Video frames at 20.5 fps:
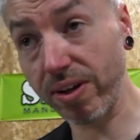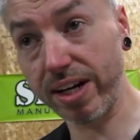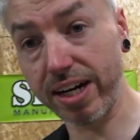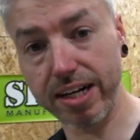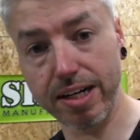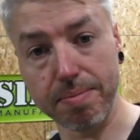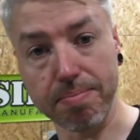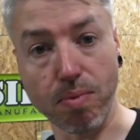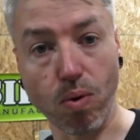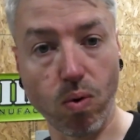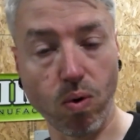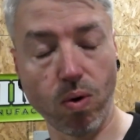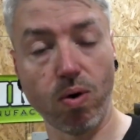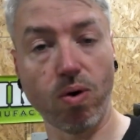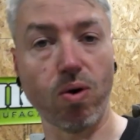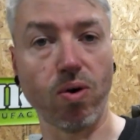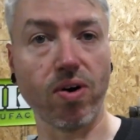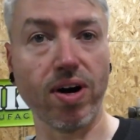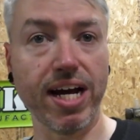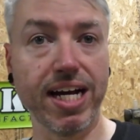it any more
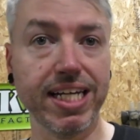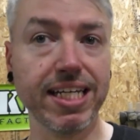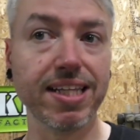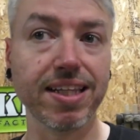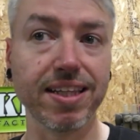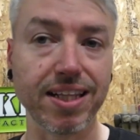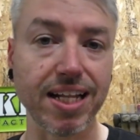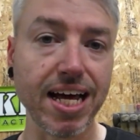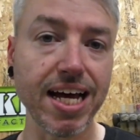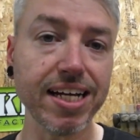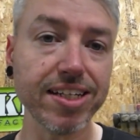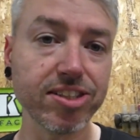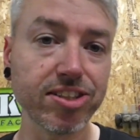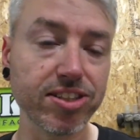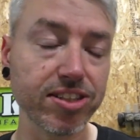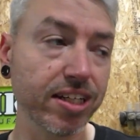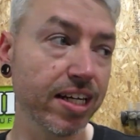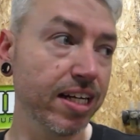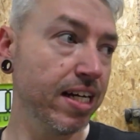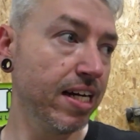or any
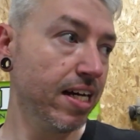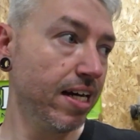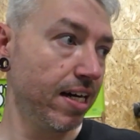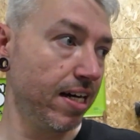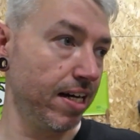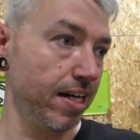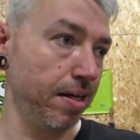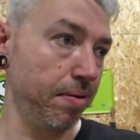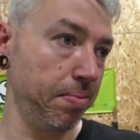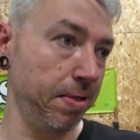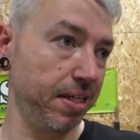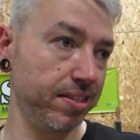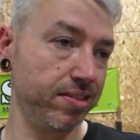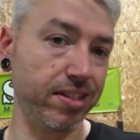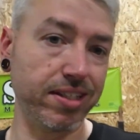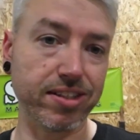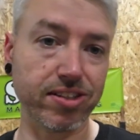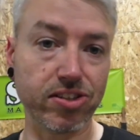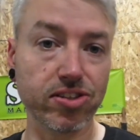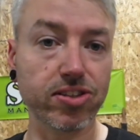less because
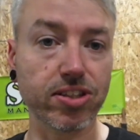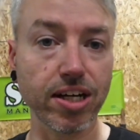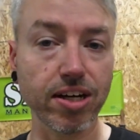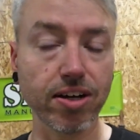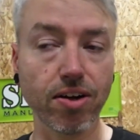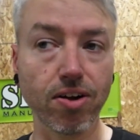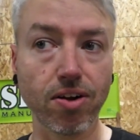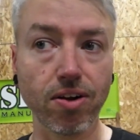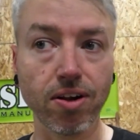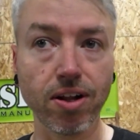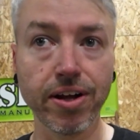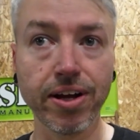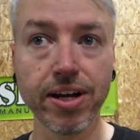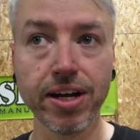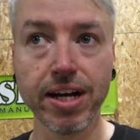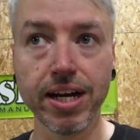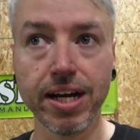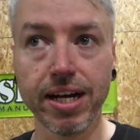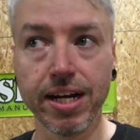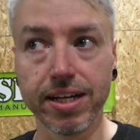it's still
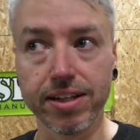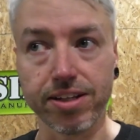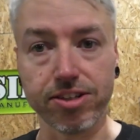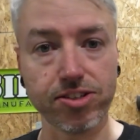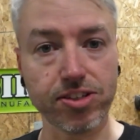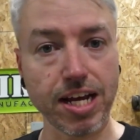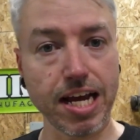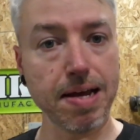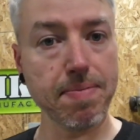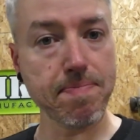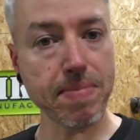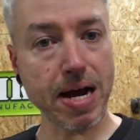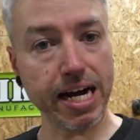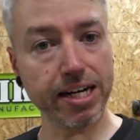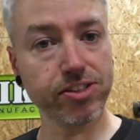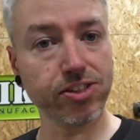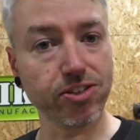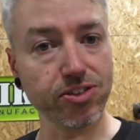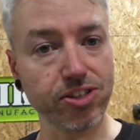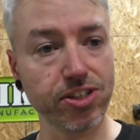the same
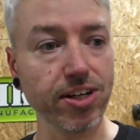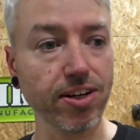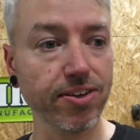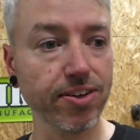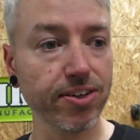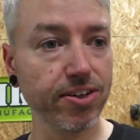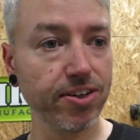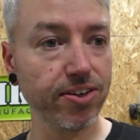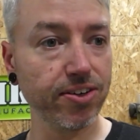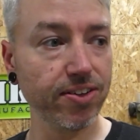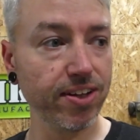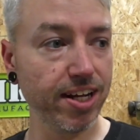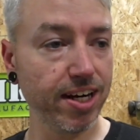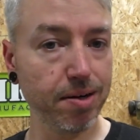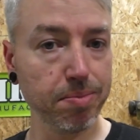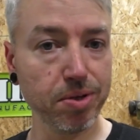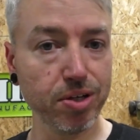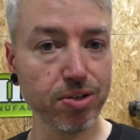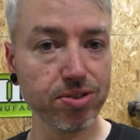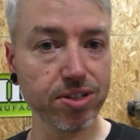master cylinder that
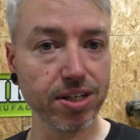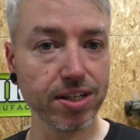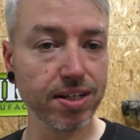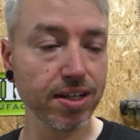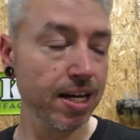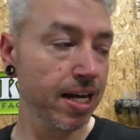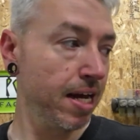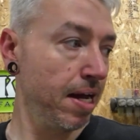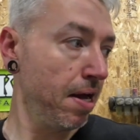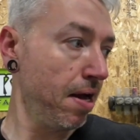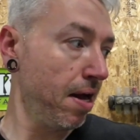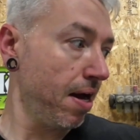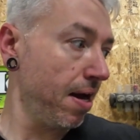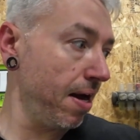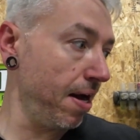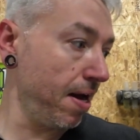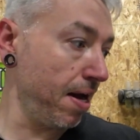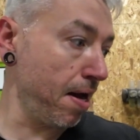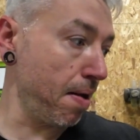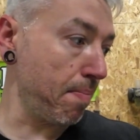I'm using.
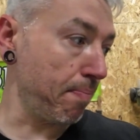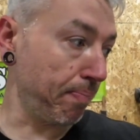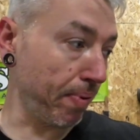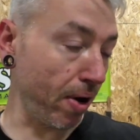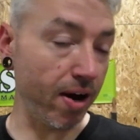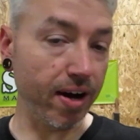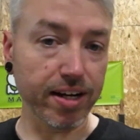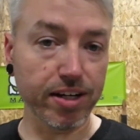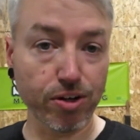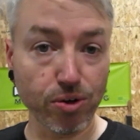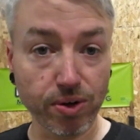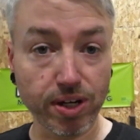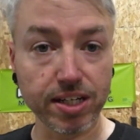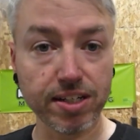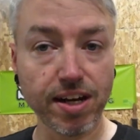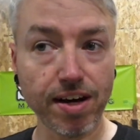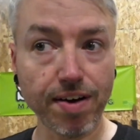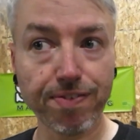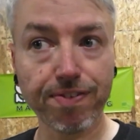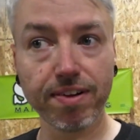But you can
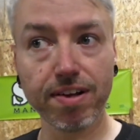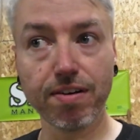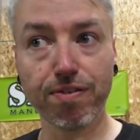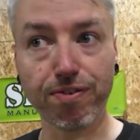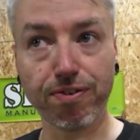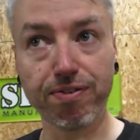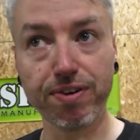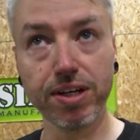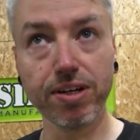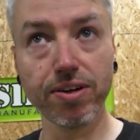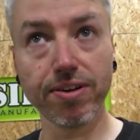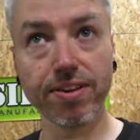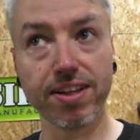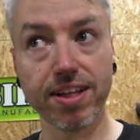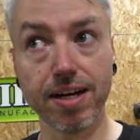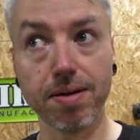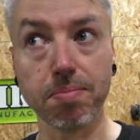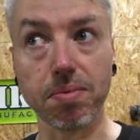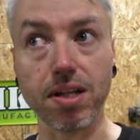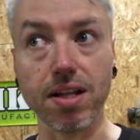definitely feel
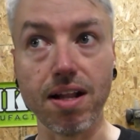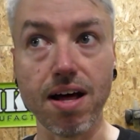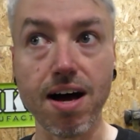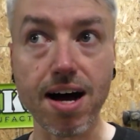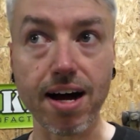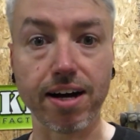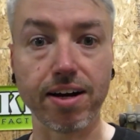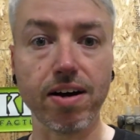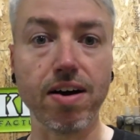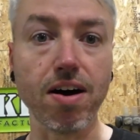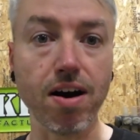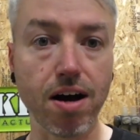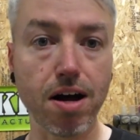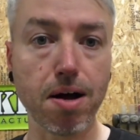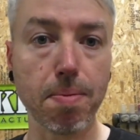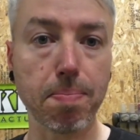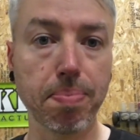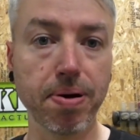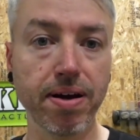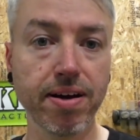them lock
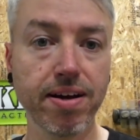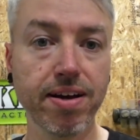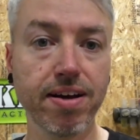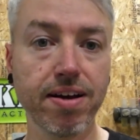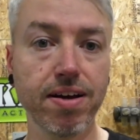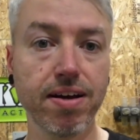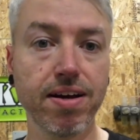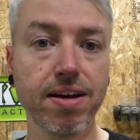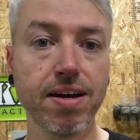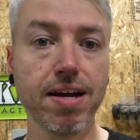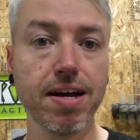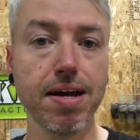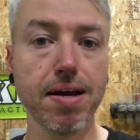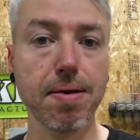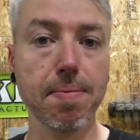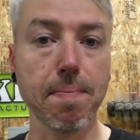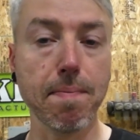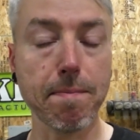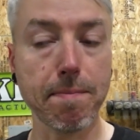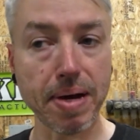up
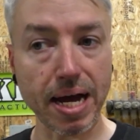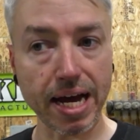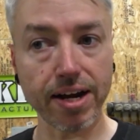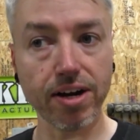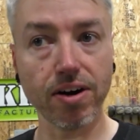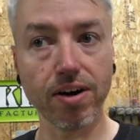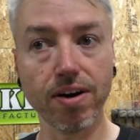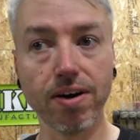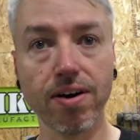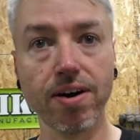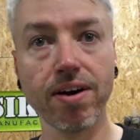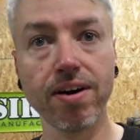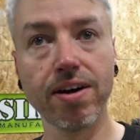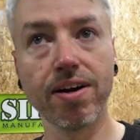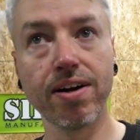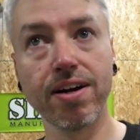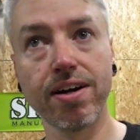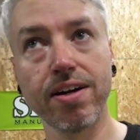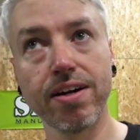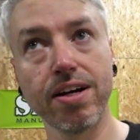better
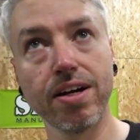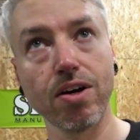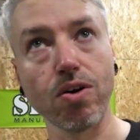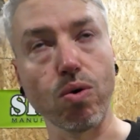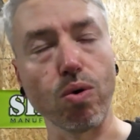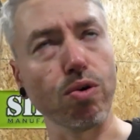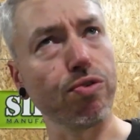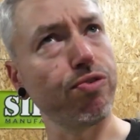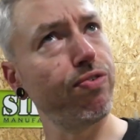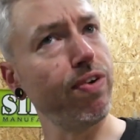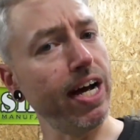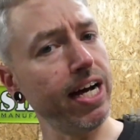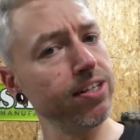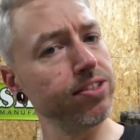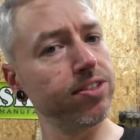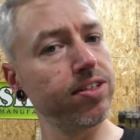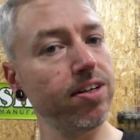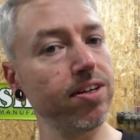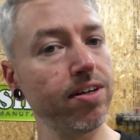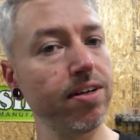or
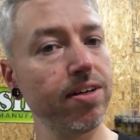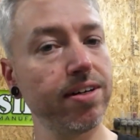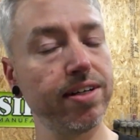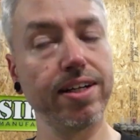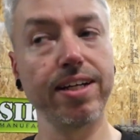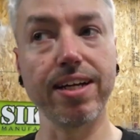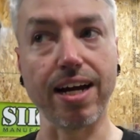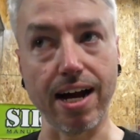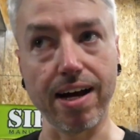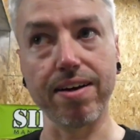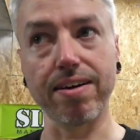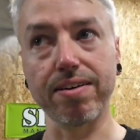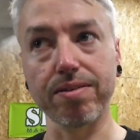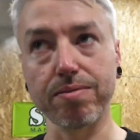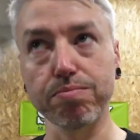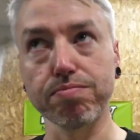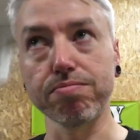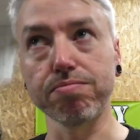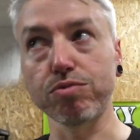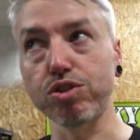faster,
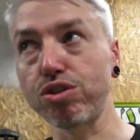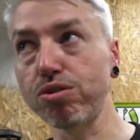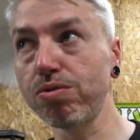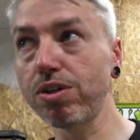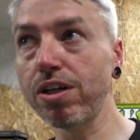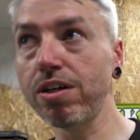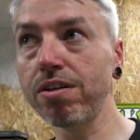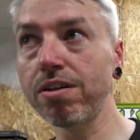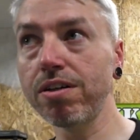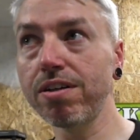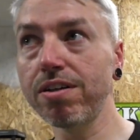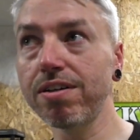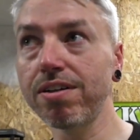sooner.